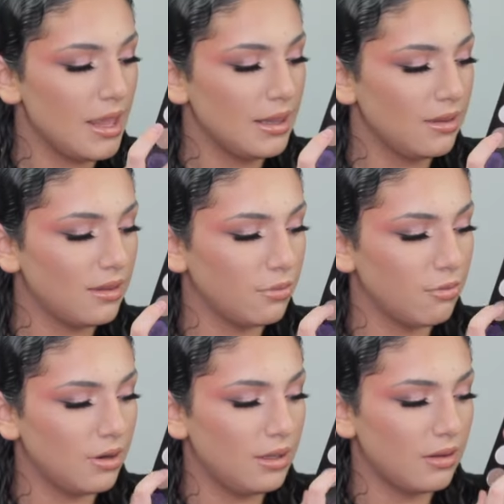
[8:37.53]
This one's
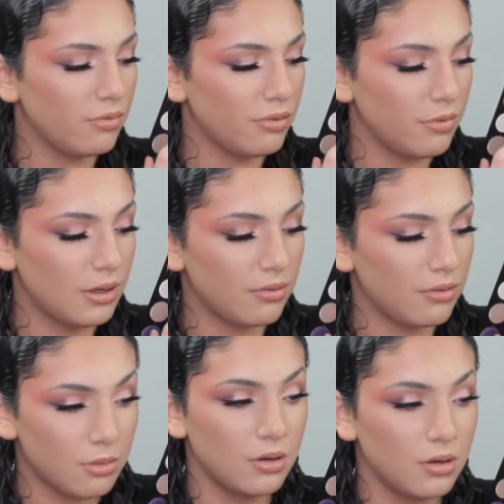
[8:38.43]
pretty. This one's pretty. This
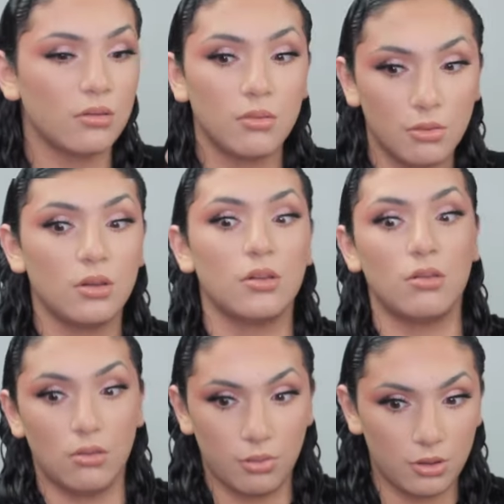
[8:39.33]
one's pretty. This one's pretty. This
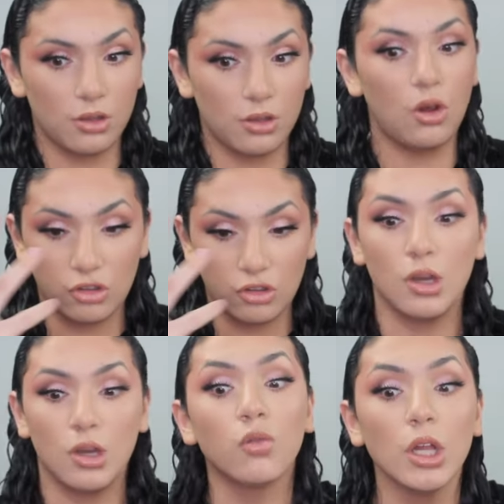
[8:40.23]
one's pretty. All these shades
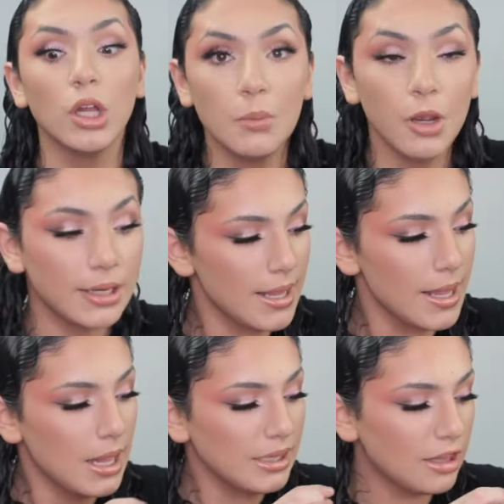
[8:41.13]
are really pretty.
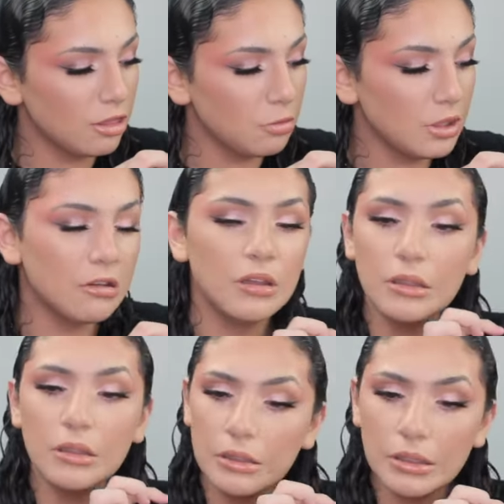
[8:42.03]
This one, I was like, I
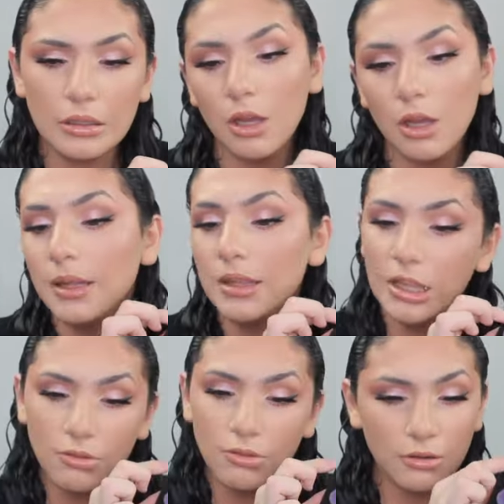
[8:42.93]
don't know about
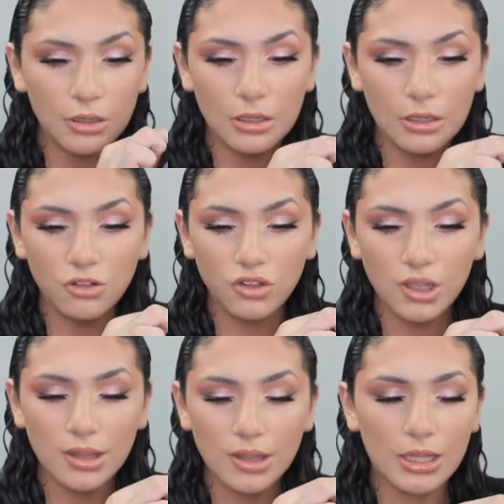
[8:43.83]
this one right here.
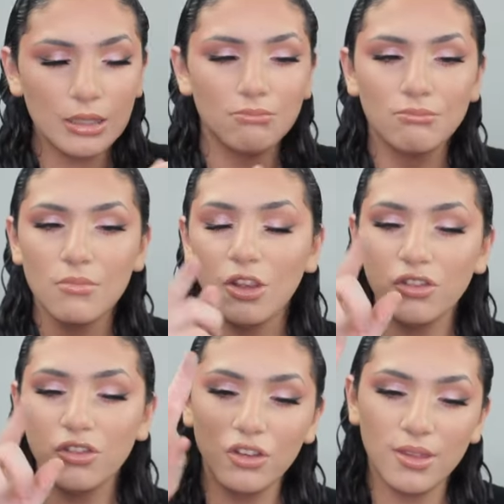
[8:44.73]
She's
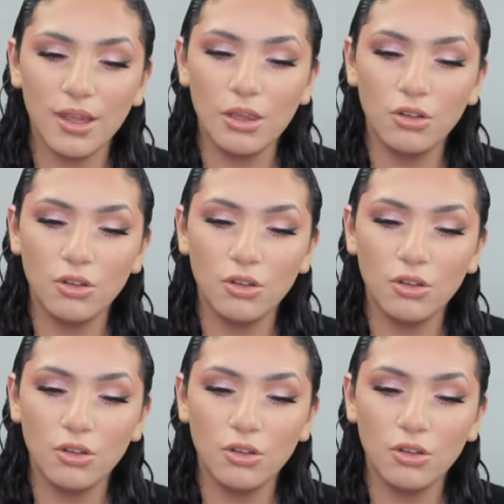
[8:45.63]
just like a